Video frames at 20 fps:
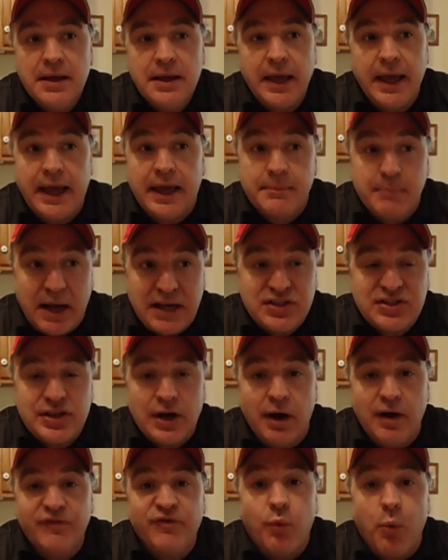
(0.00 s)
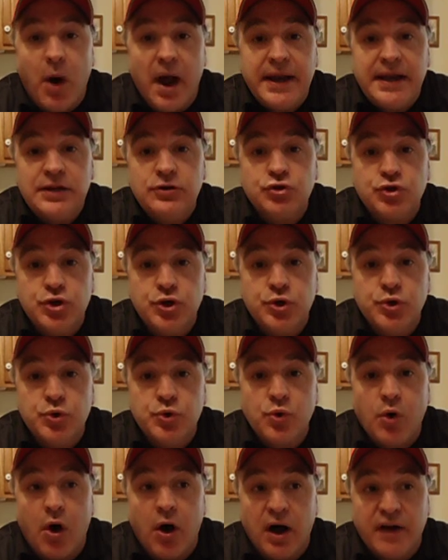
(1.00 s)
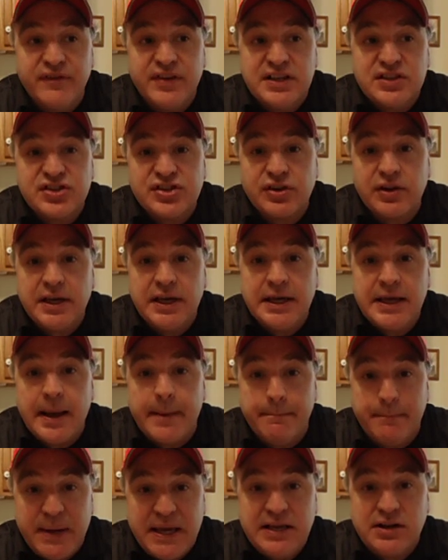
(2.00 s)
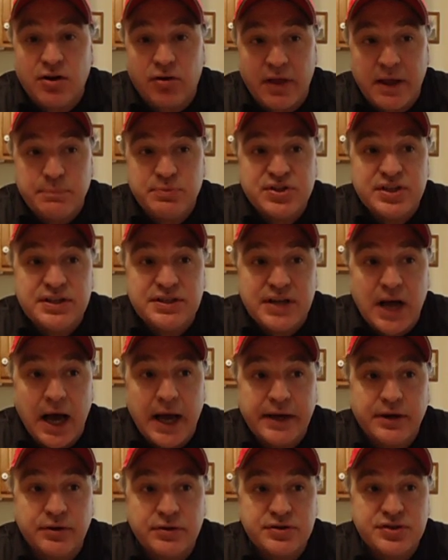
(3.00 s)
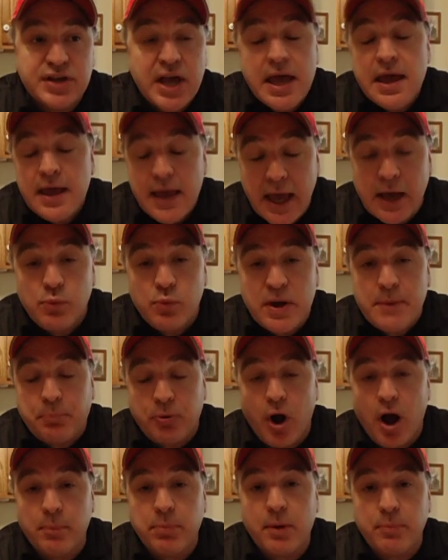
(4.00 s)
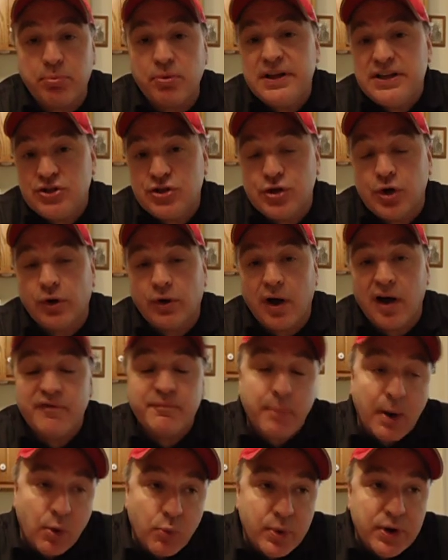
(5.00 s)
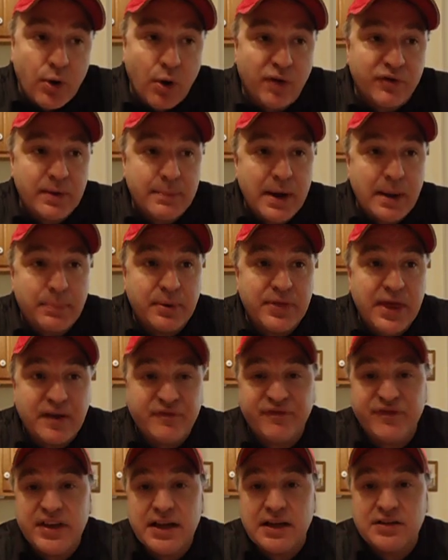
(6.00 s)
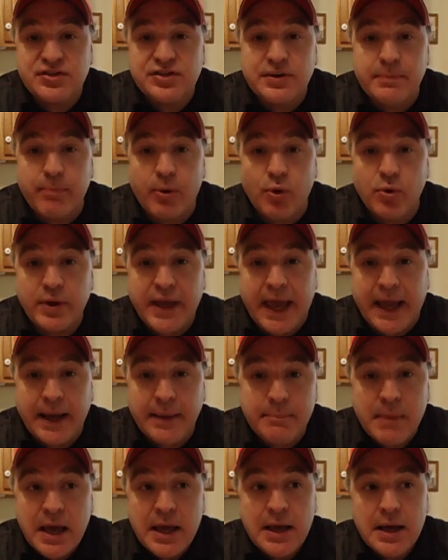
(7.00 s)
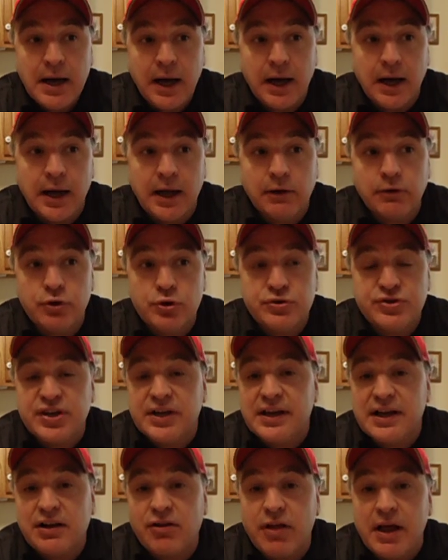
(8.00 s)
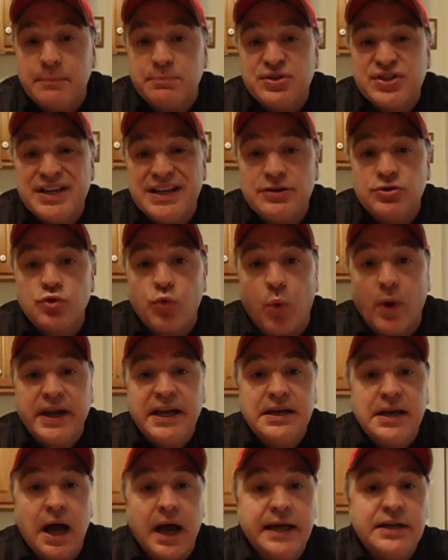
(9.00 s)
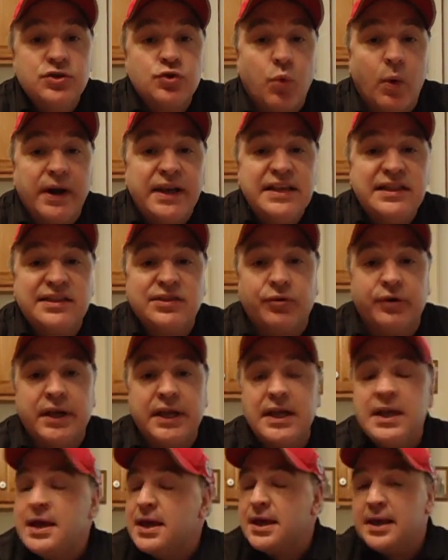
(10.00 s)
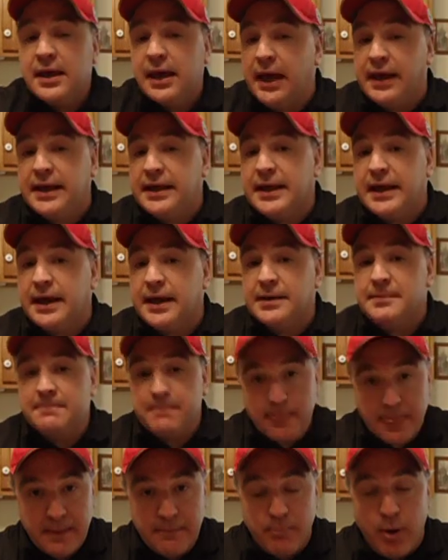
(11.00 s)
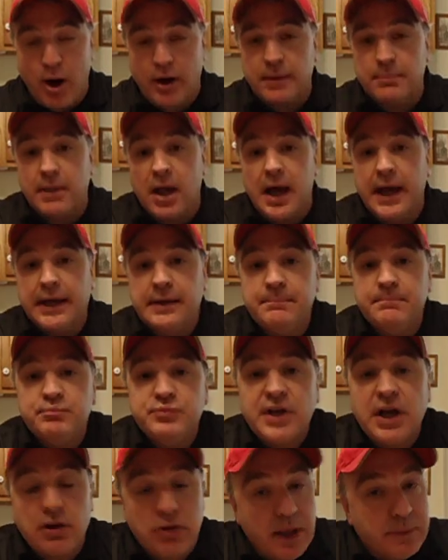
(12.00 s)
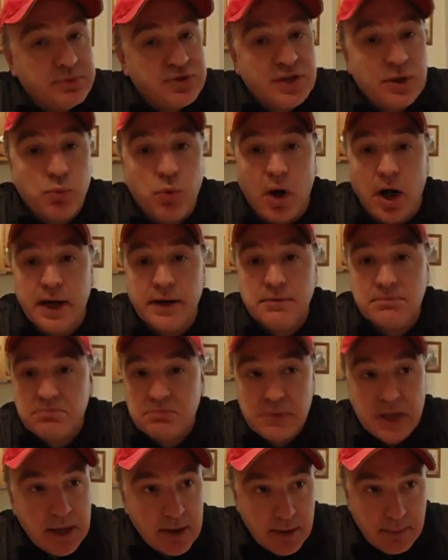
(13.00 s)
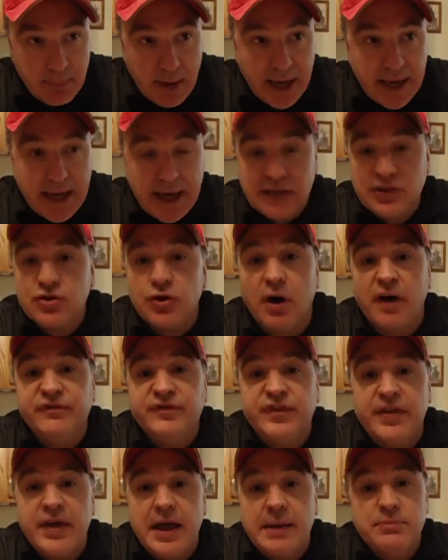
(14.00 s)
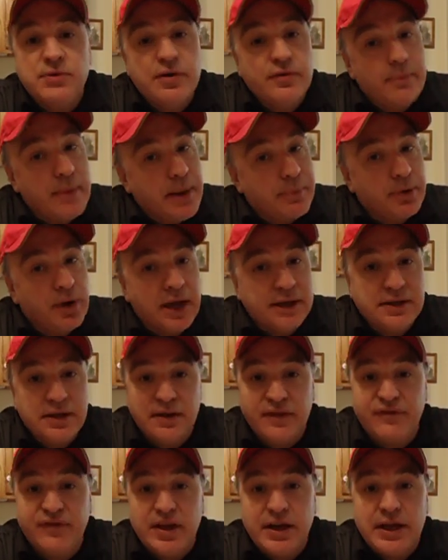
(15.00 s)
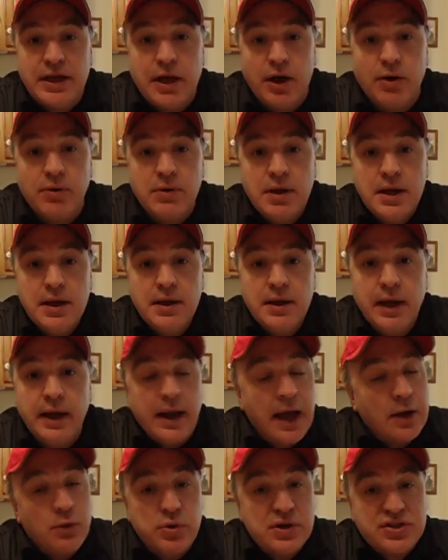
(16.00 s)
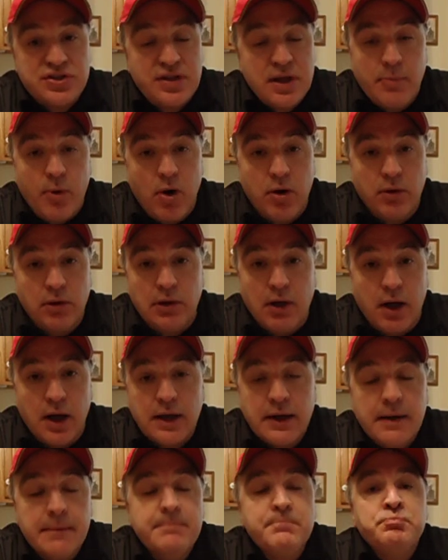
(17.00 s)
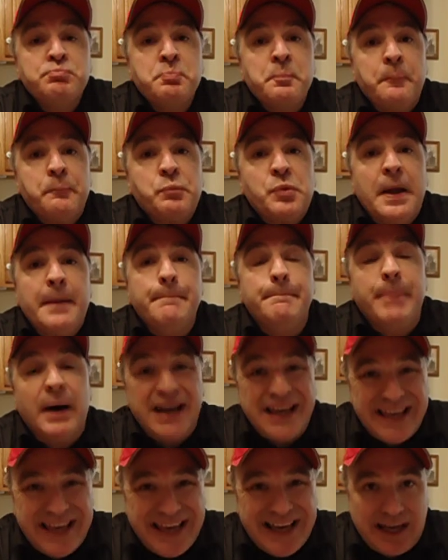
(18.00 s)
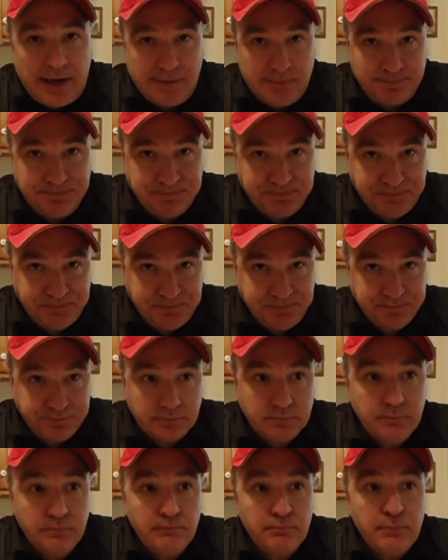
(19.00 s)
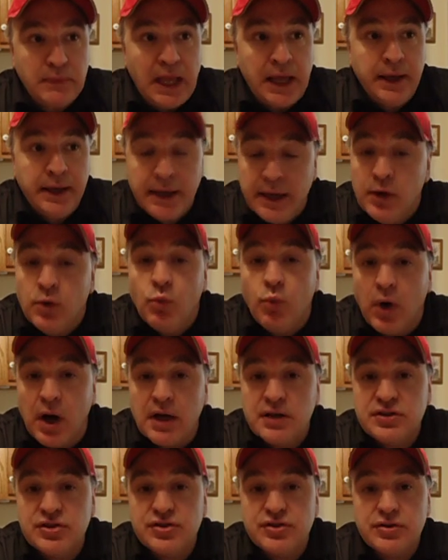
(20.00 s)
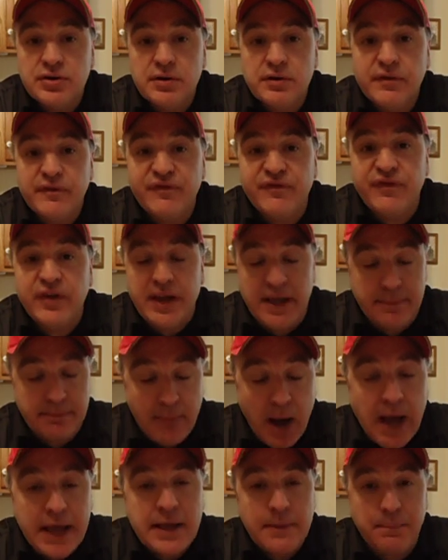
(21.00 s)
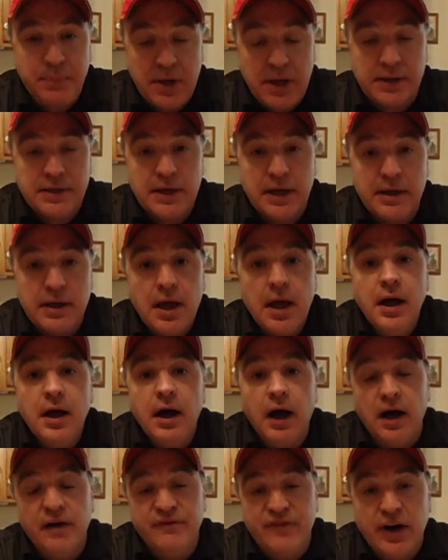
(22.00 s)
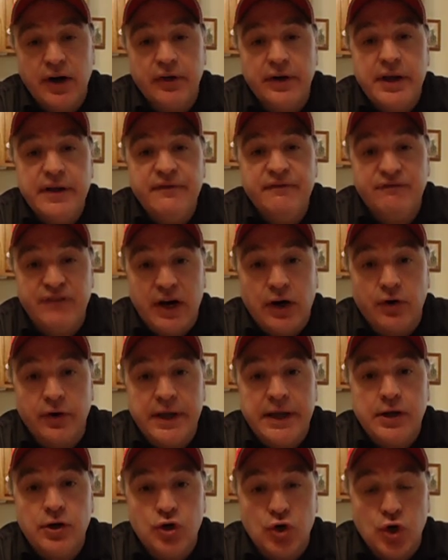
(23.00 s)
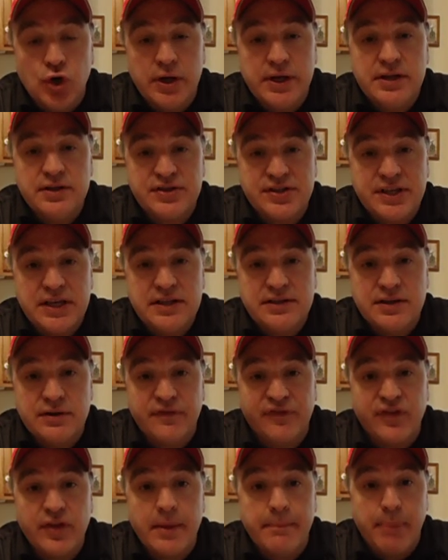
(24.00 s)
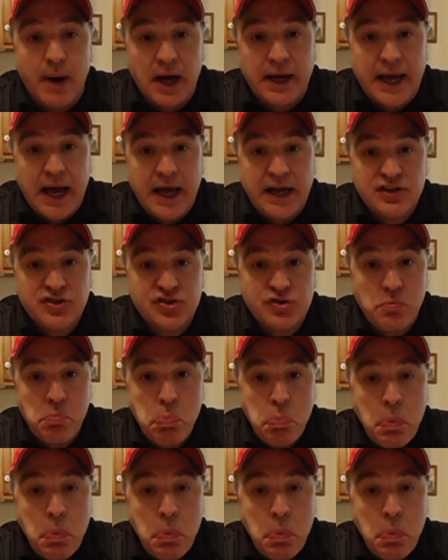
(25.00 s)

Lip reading: and myself wanted to obviously beat Clemson Tigers, and we probably should have, but we all remember that Fiesta Bowl game, losing to Clemson 29-23. And again, bottom line, Clemson won. My hat's off to them. You remember I did a video, and I wish them all luck. But again, it was, in my opinion, a very, very good season for the Buckeyes.